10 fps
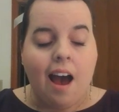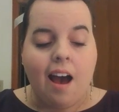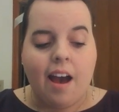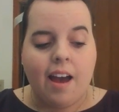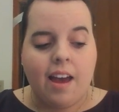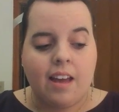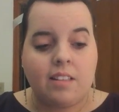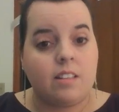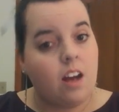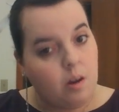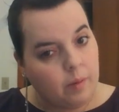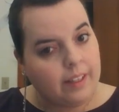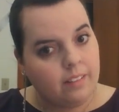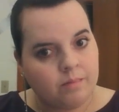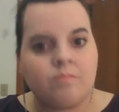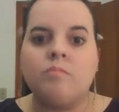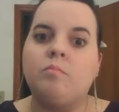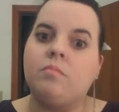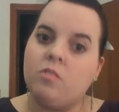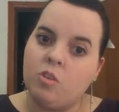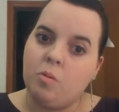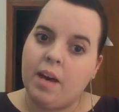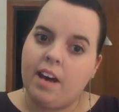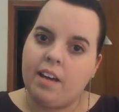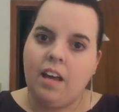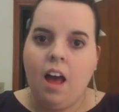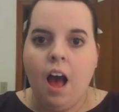I did not win too bad.